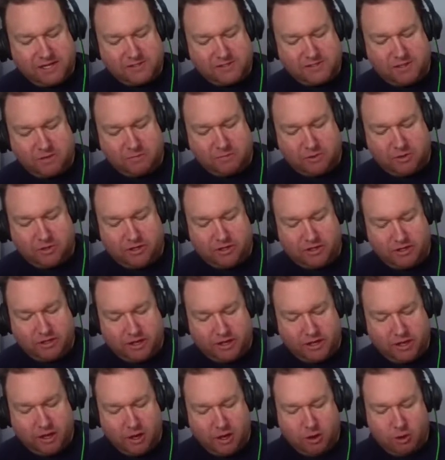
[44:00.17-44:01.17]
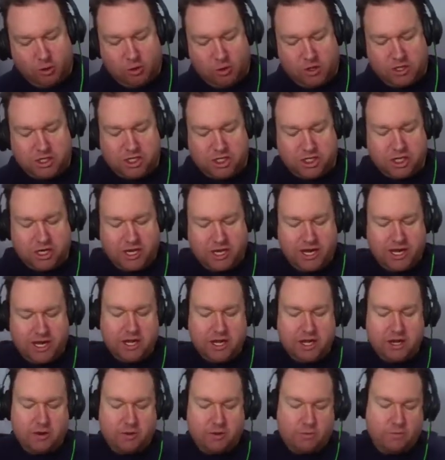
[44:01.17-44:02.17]
completely. What should I
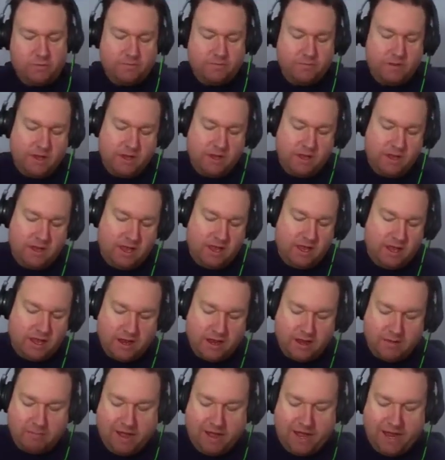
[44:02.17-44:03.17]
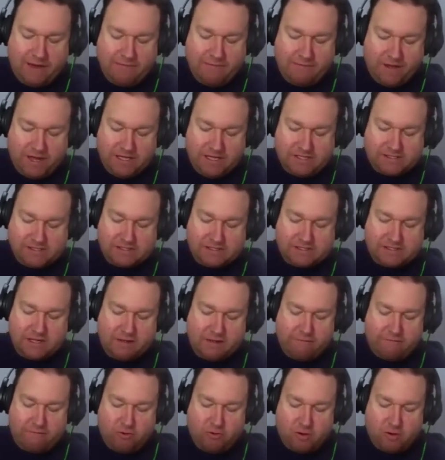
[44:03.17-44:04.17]
do? And my advice as
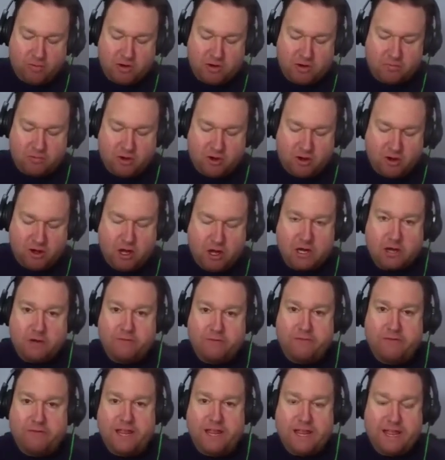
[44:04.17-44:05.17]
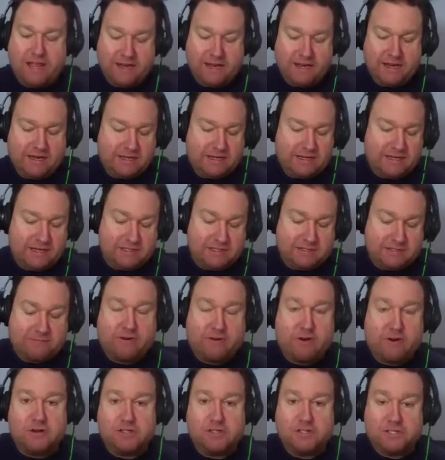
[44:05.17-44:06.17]
the former pornography addict is
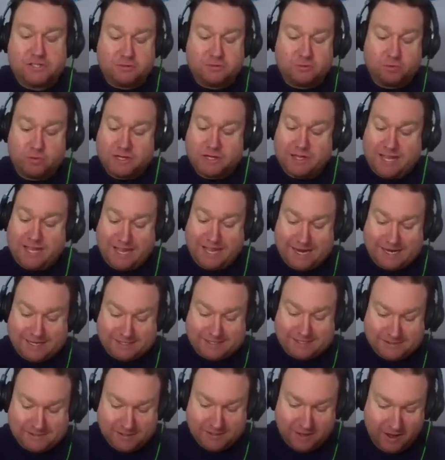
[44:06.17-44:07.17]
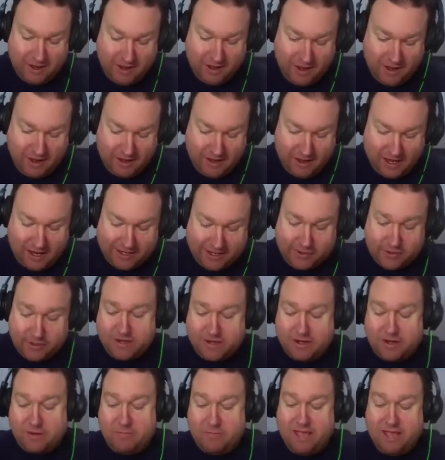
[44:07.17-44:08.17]
first, relax. I
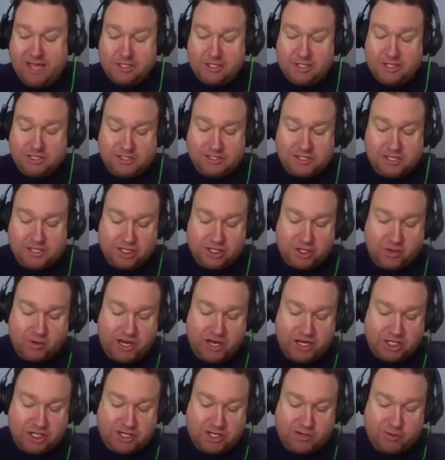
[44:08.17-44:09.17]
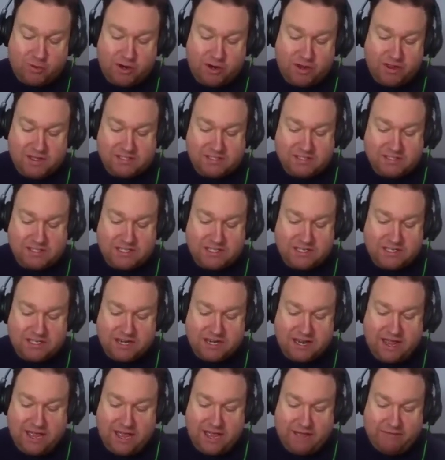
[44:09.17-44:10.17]
couldn't imagine a situation where this
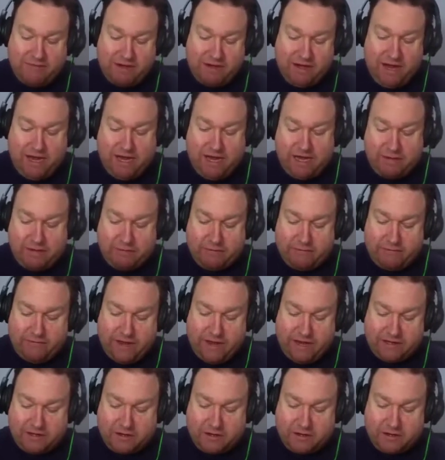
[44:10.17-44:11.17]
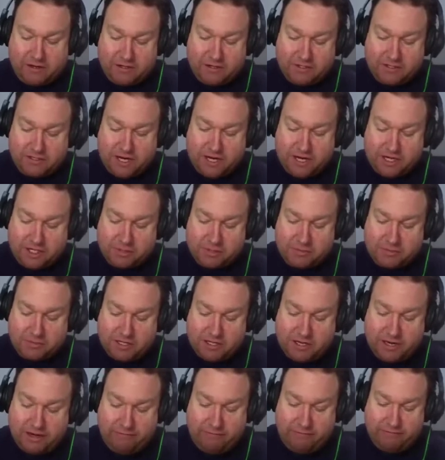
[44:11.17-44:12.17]
didn't have a negative effect on your sexual
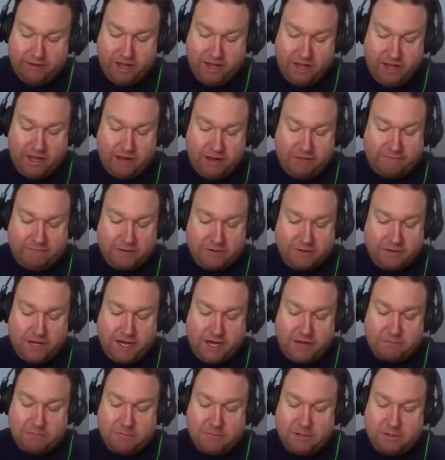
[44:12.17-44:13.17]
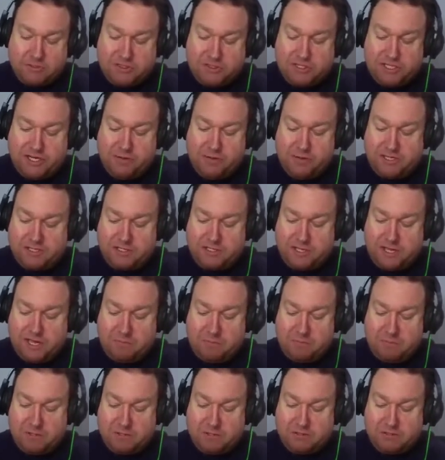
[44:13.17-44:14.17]
life. If you're like most serious
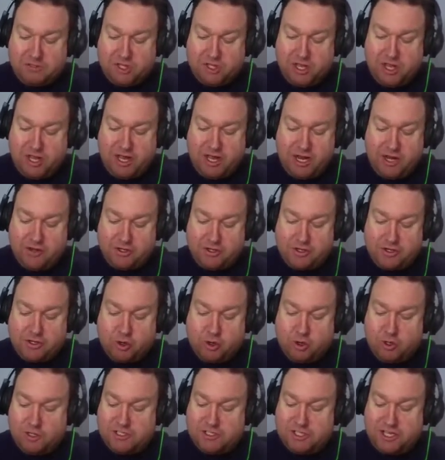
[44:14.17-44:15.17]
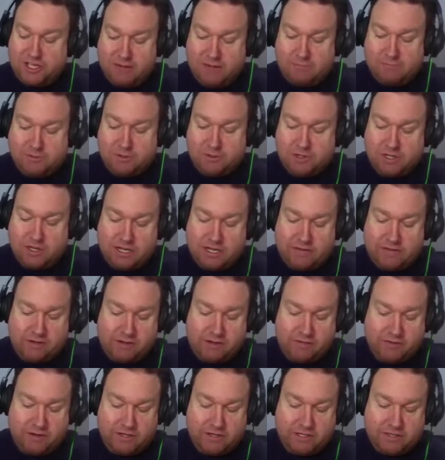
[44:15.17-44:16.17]
couples, intercourse comes with a
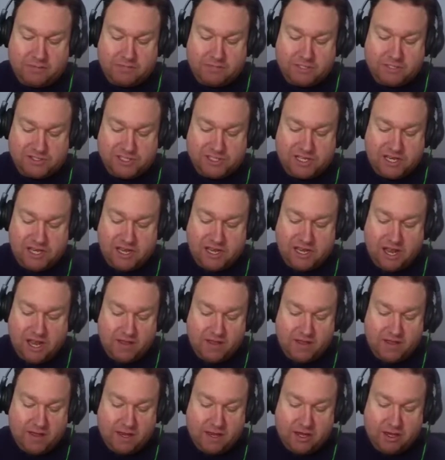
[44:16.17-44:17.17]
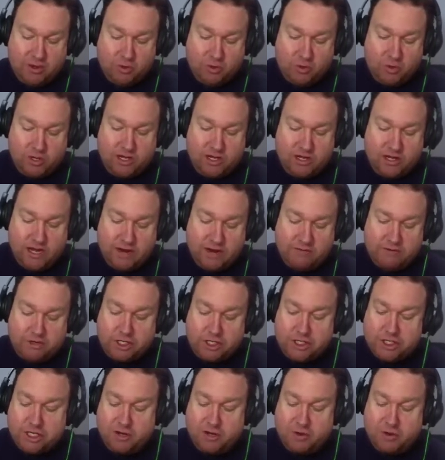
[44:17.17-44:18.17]
level of intimacy that you would never
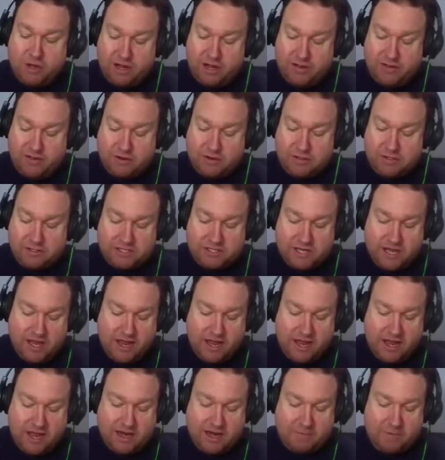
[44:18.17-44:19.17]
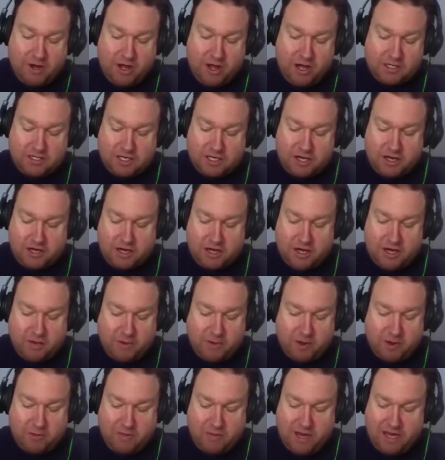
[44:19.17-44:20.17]
show others. And I'm not talking
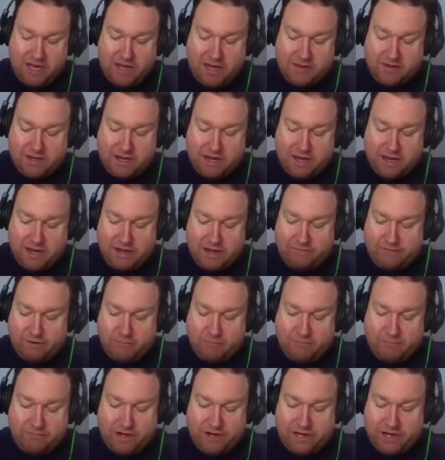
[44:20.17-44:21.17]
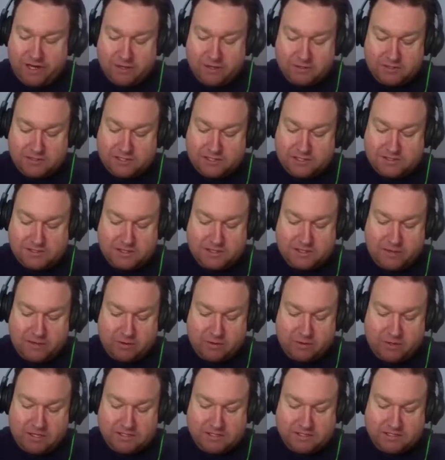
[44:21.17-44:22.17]
about making the kind of home videos that
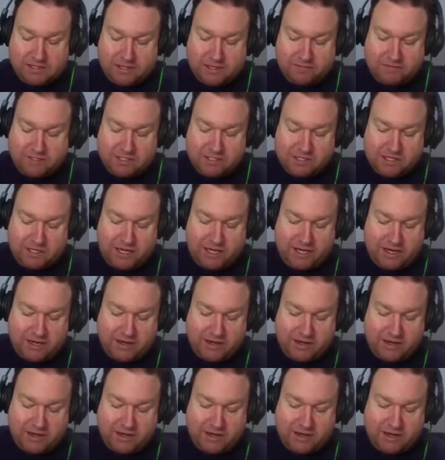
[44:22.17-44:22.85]
celebrities love to leak.